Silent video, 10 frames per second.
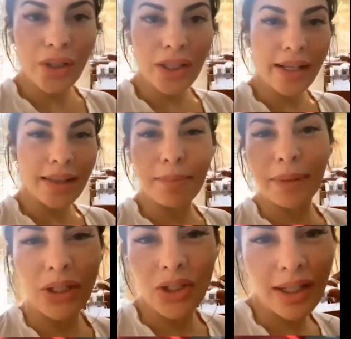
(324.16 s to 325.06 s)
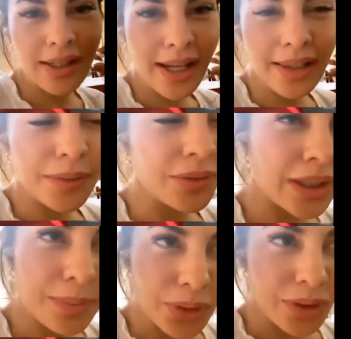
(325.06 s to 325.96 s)
to like the beaches, like the
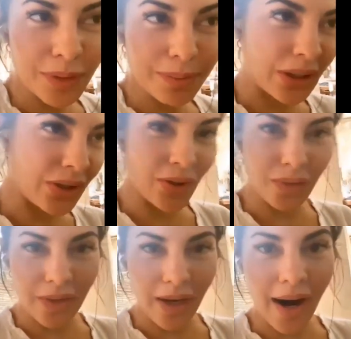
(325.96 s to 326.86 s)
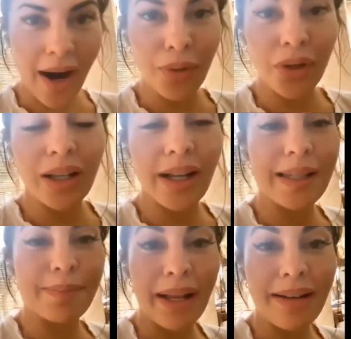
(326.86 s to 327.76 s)
really beautiful beaches over there, and we're gonna like
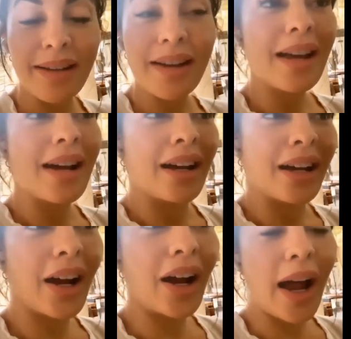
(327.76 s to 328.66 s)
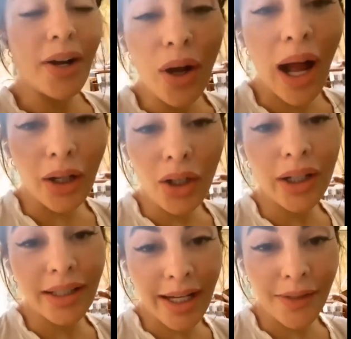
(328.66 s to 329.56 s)
spend. I don't know how
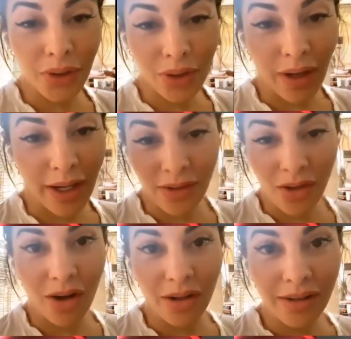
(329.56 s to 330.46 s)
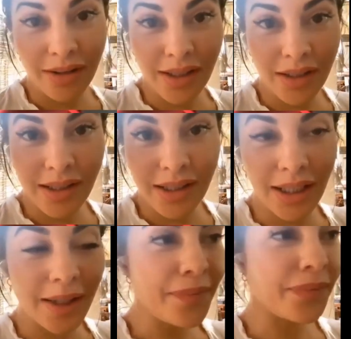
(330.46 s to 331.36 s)
long it takes for you to write a song.
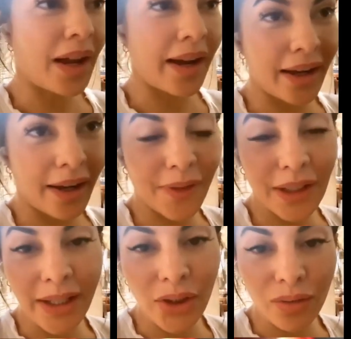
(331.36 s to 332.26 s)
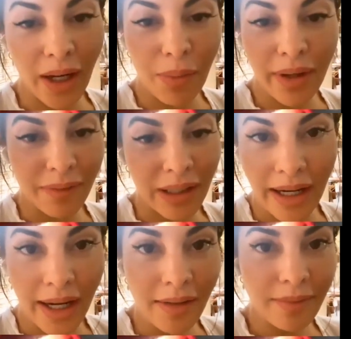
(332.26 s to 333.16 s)
Seriously, I, I feel like you write one every
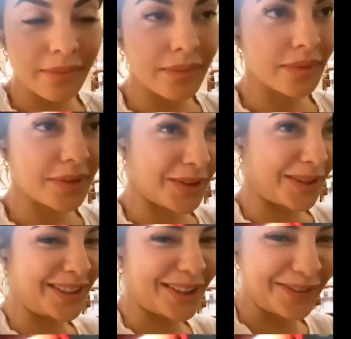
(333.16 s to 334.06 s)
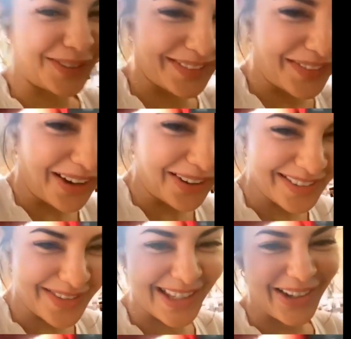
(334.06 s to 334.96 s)
day. This is the amount
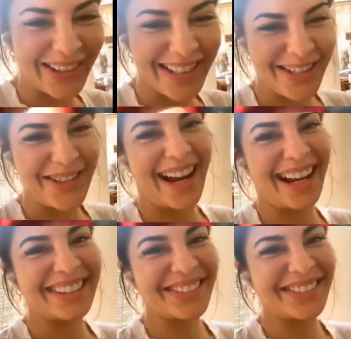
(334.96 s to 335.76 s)
of songs you have.